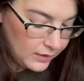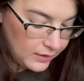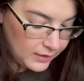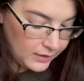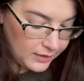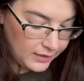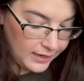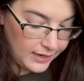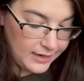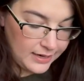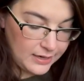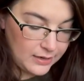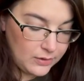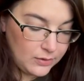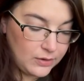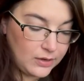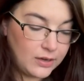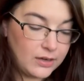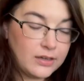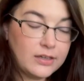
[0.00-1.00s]

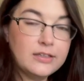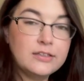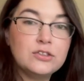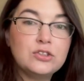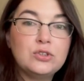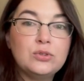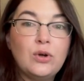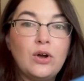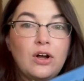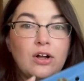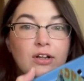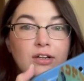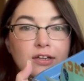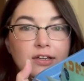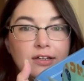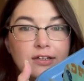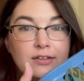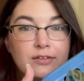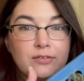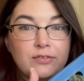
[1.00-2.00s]
now on to all
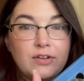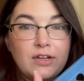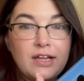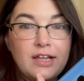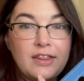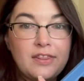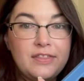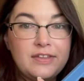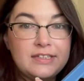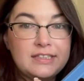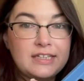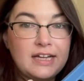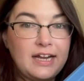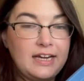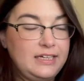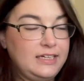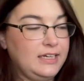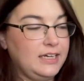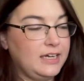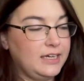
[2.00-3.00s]
of the
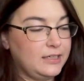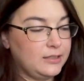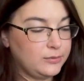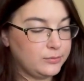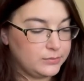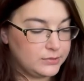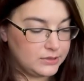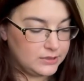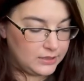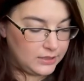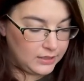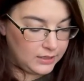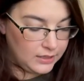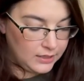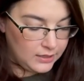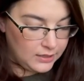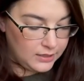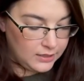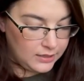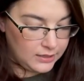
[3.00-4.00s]
tiny items.
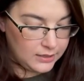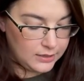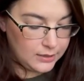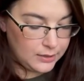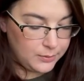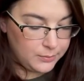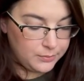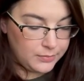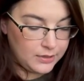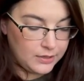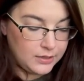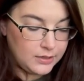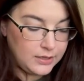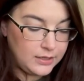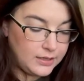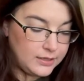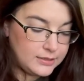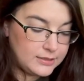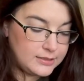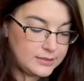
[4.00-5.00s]
Um,
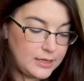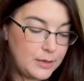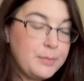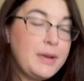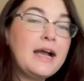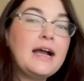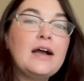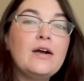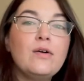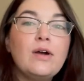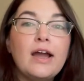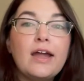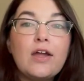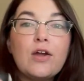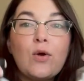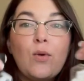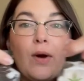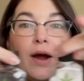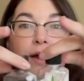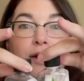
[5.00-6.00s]
somehow I
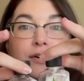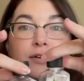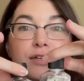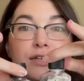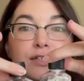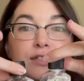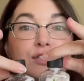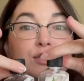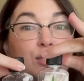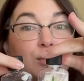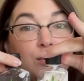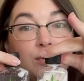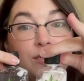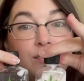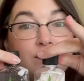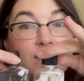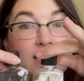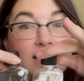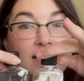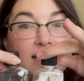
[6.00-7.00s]
acquired two
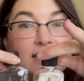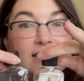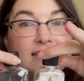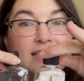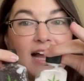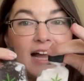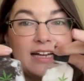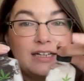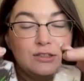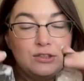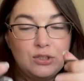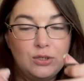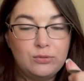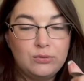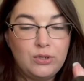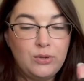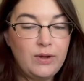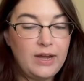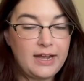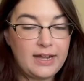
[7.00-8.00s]
of these. I don't
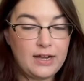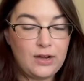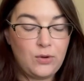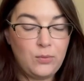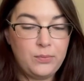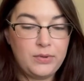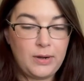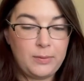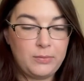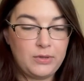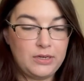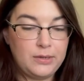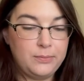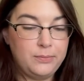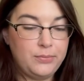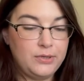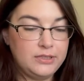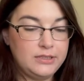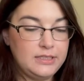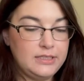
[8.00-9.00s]
know how, but I'm gonna
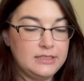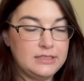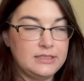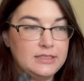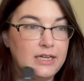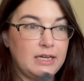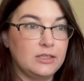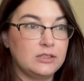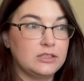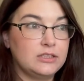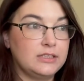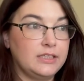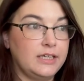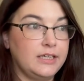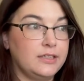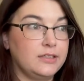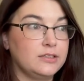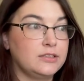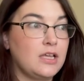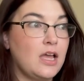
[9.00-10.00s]
put these
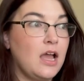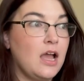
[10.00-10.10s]
downstairs